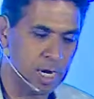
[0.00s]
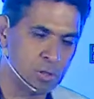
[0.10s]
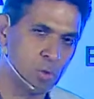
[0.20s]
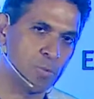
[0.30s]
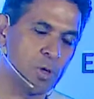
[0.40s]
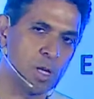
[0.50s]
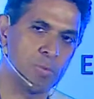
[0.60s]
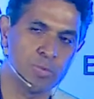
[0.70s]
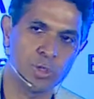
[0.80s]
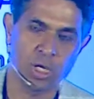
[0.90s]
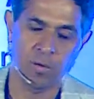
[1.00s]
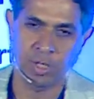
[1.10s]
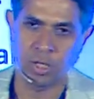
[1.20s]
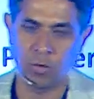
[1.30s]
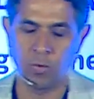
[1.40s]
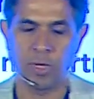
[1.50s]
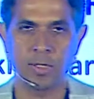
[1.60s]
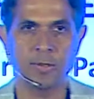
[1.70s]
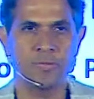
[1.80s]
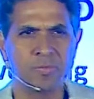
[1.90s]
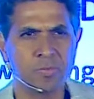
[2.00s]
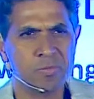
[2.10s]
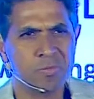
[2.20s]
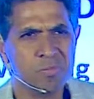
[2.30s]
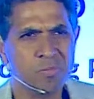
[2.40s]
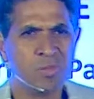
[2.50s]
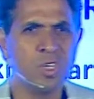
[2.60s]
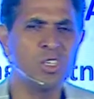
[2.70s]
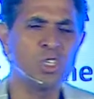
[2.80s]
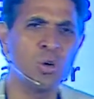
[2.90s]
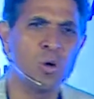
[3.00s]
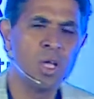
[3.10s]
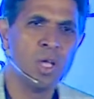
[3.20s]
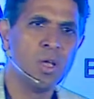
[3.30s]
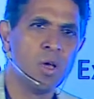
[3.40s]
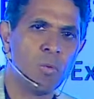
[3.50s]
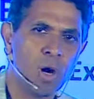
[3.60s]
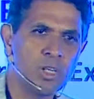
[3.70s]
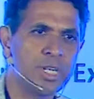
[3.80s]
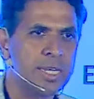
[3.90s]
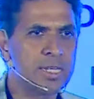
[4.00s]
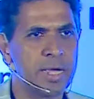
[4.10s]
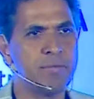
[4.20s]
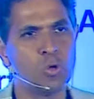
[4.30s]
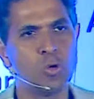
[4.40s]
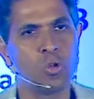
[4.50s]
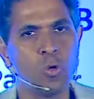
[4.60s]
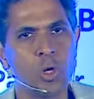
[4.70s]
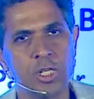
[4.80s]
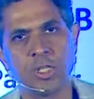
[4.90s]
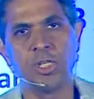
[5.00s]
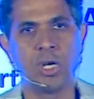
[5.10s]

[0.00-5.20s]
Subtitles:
is what we're going to share with you. Actually. So, while you take a time to go through what is digital